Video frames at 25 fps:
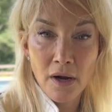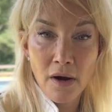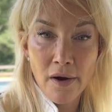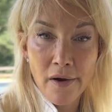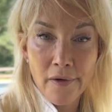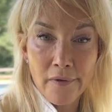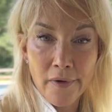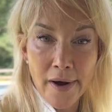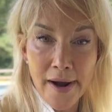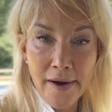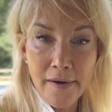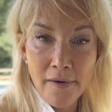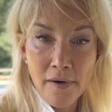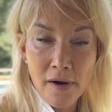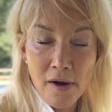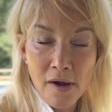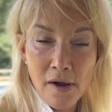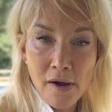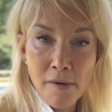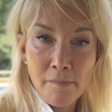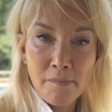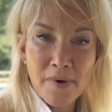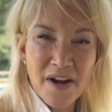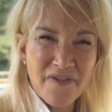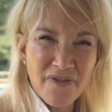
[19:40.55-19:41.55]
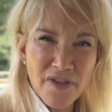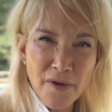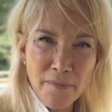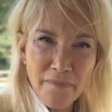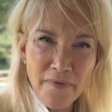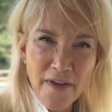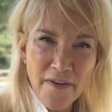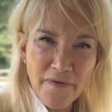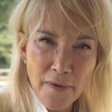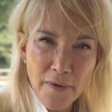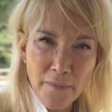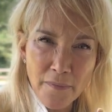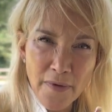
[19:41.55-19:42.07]
right? But
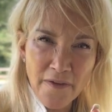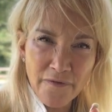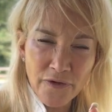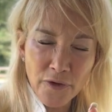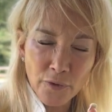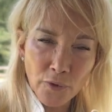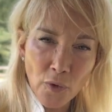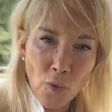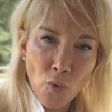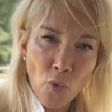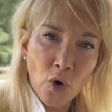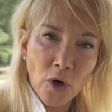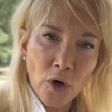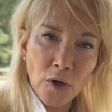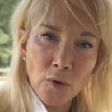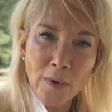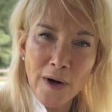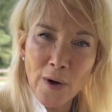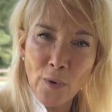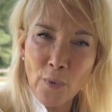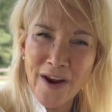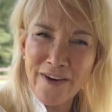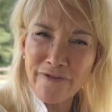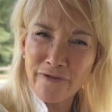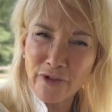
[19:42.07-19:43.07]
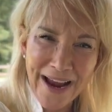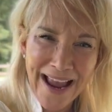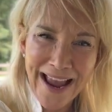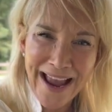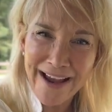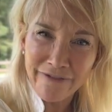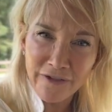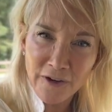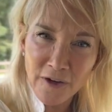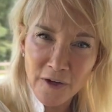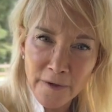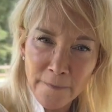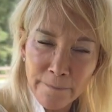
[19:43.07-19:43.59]
if the reward went away
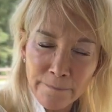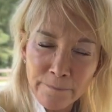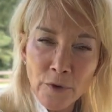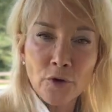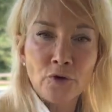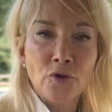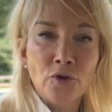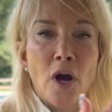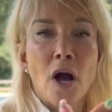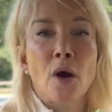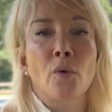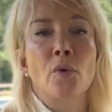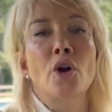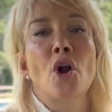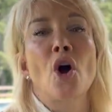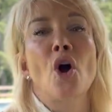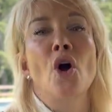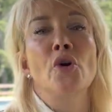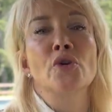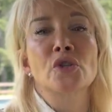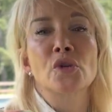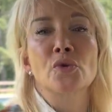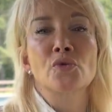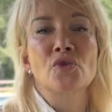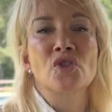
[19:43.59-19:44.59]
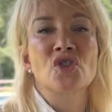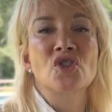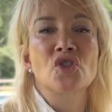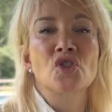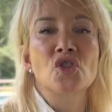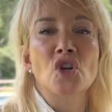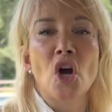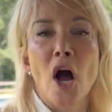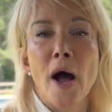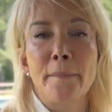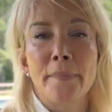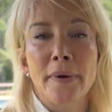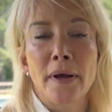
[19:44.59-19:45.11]
forever, your dog would also
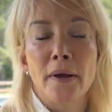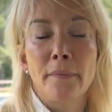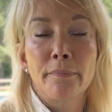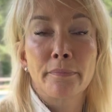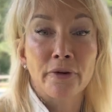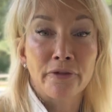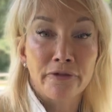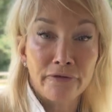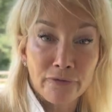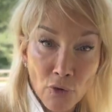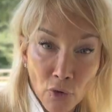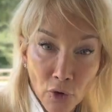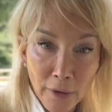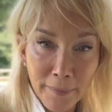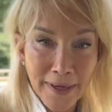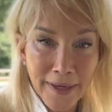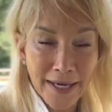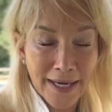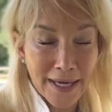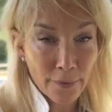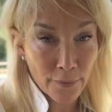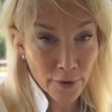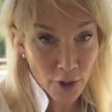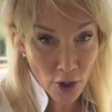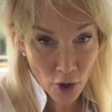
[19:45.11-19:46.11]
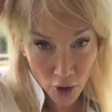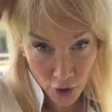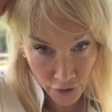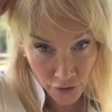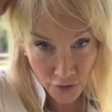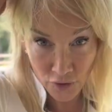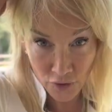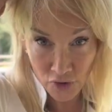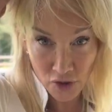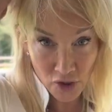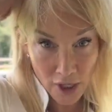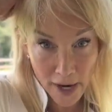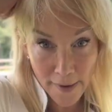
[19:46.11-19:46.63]
stop performing. He would also
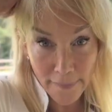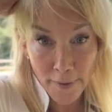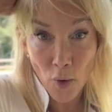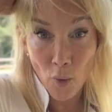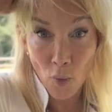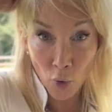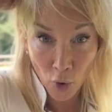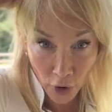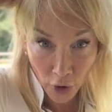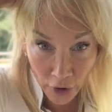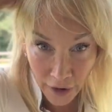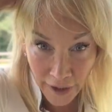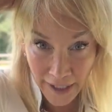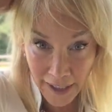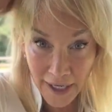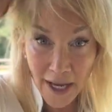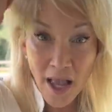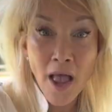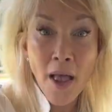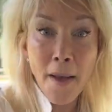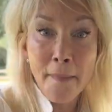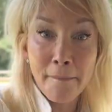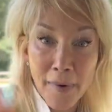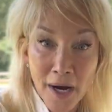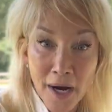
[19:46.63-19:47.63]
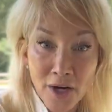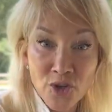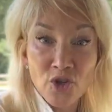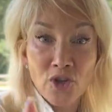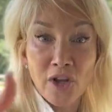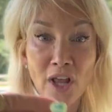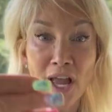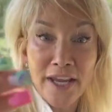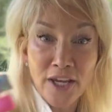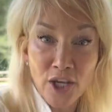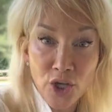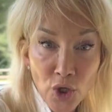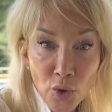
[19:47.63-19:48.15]
stop working, much
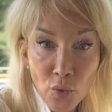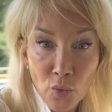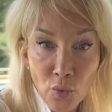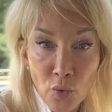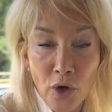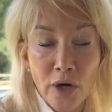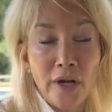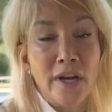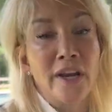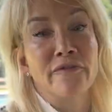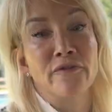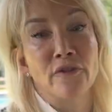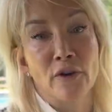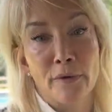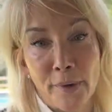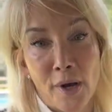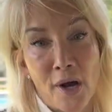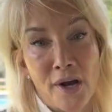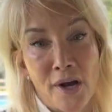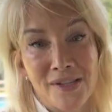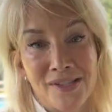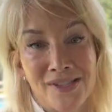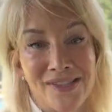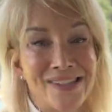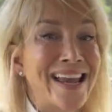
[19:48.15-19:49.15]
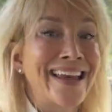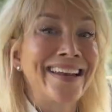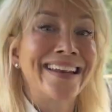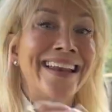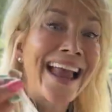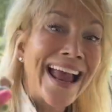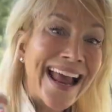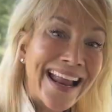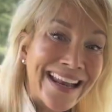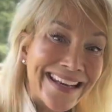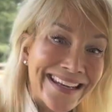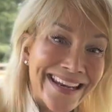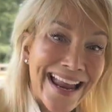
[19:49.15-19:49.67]
like you would if your boss said,
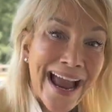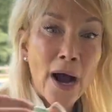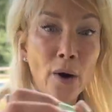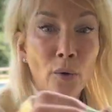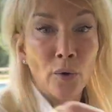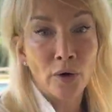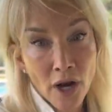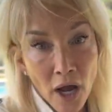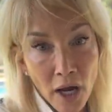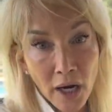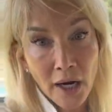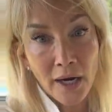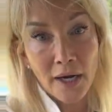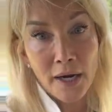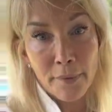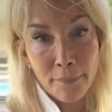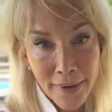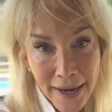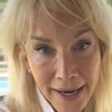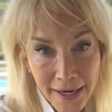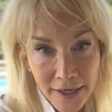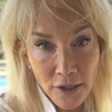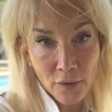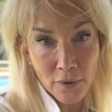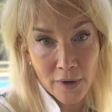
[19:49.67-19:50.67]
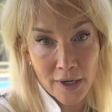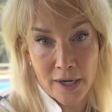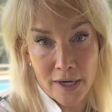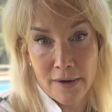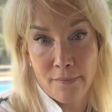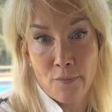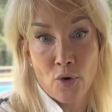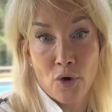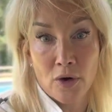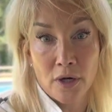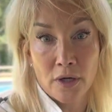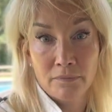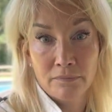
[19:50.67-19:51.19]
and now we're not going to pay you
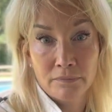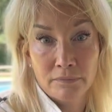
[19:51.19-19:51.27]
anymore.